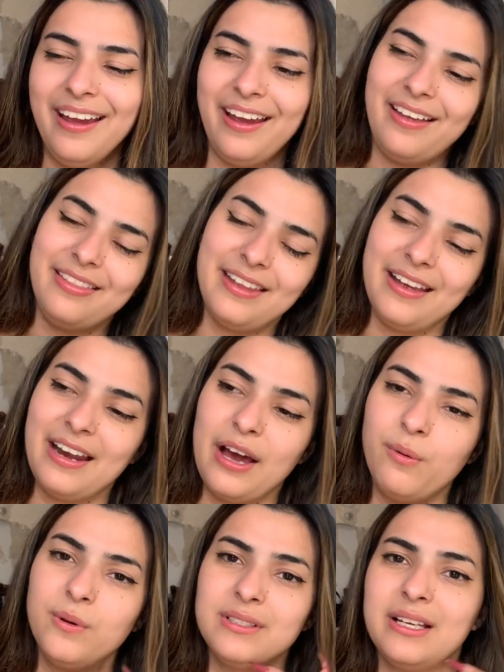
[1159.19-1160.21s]
and then I
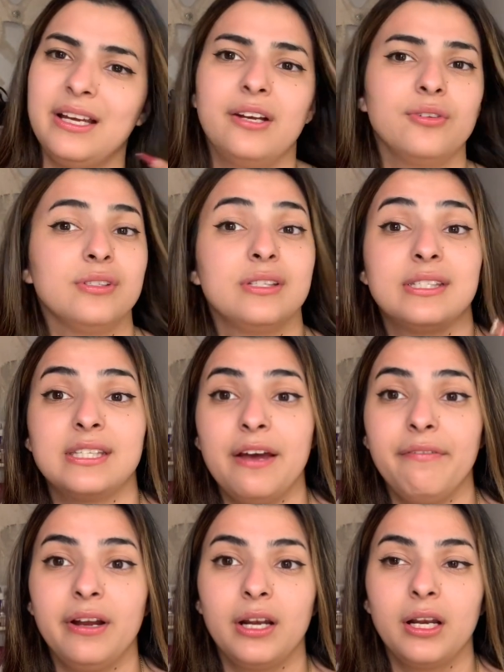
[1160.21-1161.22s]
was like on
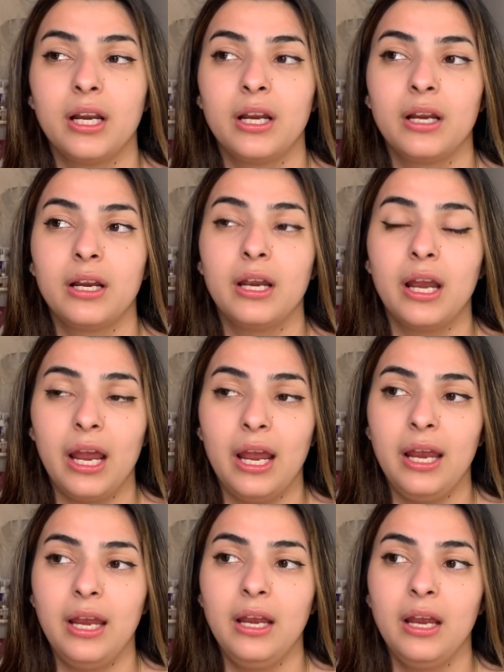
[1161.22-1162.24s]

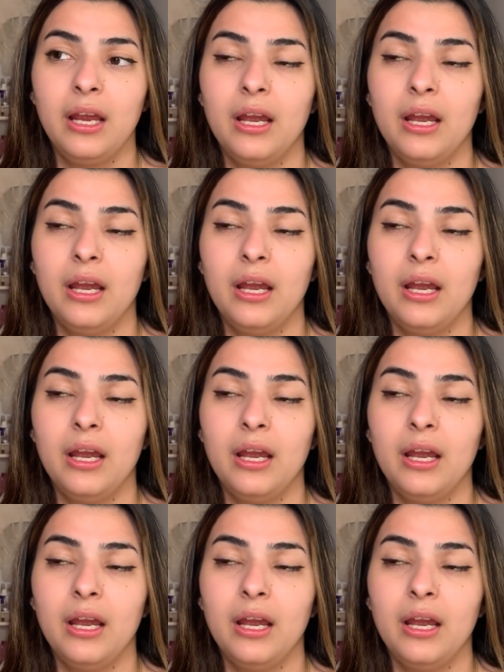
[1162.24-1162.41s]
7k